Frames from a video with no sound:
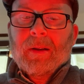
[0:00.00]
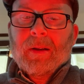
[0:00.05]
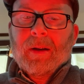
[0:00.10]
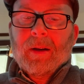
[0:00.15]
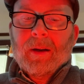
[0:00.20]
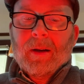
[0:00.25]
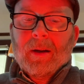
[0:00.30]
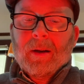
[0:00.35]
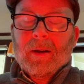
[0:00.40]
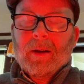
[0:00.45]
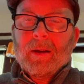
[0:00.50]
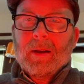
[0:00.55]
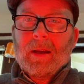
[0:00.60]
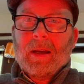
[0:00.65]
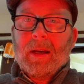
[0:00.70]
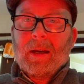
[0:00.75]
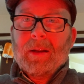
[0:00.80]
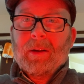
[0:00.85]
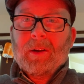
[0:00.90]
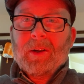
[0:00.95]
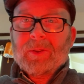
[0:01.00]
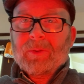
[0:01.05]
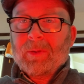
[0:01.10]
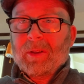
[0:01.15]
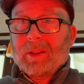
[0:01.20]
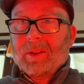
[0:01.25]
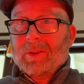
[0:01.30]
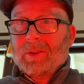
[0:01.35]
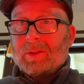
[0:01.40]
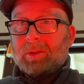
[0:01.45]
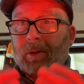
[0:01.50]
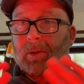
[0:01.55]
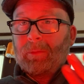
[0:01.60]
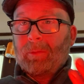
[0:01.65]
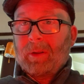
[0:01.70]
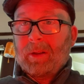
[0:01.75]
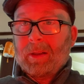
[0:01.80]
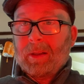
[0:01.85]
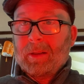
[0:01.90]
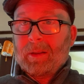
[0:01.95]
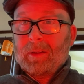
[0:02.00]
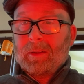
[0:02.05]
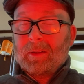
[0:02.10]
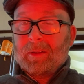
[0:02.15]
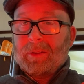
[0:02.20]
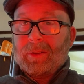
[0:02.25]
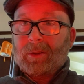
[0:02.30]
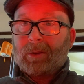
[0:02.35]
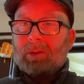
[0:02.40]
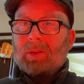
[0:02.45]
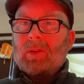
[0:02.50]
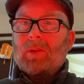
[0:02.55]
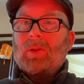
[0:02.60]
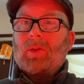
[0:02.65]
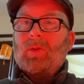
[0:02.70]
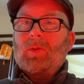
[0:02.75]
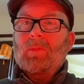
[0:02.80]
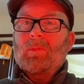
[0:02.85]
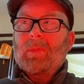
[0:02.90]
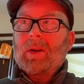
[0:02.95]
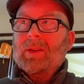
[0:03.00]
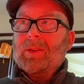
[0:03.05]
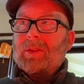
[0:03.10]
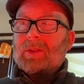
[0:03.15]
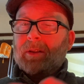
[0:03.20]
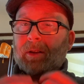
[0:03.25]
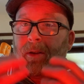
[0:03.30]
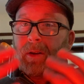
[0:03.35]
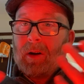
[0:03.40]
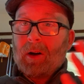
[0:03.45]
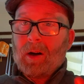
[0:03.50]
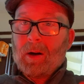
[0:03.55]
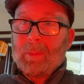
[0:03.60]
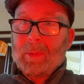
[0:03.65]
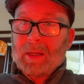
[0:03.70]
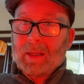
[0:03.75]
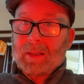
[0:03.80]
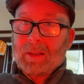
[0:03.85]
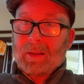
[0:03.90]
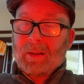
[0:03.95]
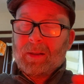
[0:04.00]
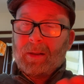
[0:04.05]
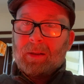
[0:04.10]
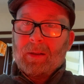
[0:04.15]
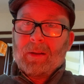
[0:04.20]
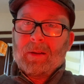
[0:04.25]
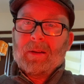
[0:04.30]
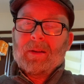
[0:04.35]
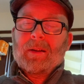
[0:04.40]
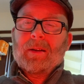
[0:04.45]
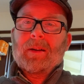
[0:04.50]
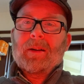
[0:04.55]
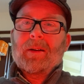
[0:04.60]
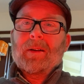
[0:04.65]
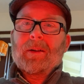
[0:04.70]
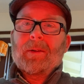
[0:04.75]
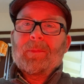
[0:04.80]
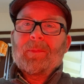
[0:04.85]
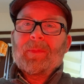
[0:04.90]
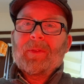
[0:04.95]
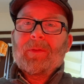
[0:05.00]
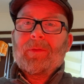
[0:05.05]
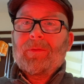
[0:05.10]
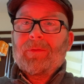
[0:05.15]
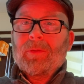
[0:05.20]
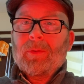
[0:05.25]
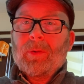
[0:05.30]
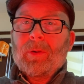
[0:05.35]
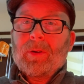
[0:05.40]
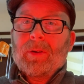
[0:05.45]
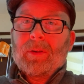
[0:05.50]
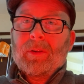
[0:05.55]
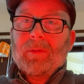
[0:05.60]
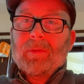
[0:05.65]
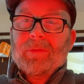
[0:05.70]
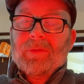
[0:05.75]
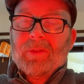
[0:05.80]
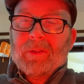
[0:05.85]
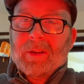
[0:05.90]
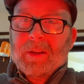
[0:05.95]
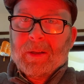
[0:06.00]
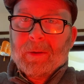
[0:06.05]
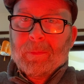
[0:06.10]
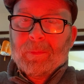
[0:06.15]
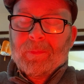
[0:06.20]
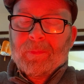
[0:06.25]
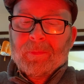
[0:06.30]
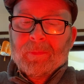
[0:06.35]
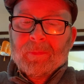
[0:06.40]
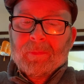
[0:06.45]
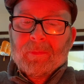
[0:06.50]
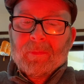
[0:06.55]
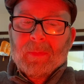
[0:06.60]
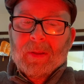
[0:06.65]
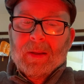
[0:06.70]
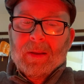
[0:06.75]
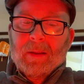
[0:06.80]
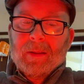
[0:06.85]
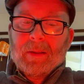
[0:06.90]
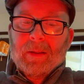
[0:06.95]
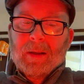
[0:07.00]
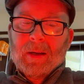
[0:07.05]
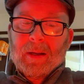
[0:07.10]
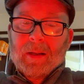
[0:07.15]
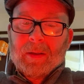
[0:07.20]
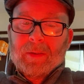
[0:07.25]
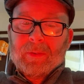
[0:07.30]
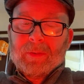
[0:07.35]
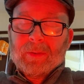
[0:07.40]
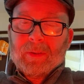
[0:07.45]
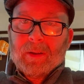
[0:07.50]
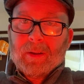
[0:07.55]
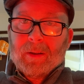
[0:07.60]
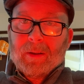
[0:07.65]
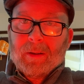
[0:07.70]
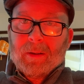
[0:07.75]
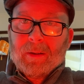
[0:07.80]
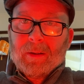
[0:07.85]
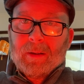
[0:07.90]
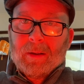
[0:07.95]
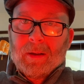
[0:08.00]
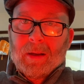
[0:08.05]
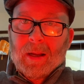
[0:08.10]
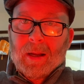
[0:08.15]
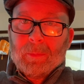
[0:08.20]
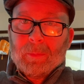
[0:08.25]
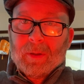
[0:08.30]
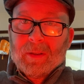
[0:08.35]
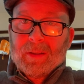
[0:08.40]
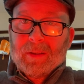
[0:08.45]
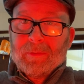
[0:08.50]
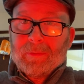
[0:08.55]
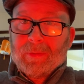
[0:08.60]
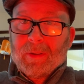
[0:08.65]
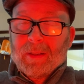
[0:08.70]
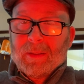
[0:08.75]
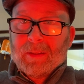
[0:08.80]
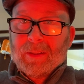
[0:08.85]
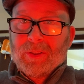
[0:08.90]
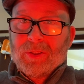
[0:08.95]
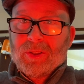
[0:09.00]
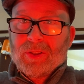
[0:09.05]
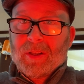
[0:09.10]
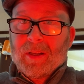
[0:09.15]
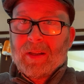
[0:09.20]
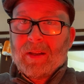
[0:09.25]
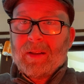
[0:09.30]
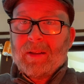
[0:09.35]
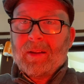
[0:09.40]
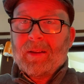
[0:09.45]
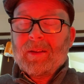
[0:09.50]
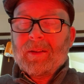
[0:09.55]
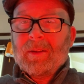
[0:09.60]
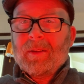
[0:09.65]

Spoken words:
And Osric is so ridiculous, so much the comic foil for him, that Hamlet can finally shed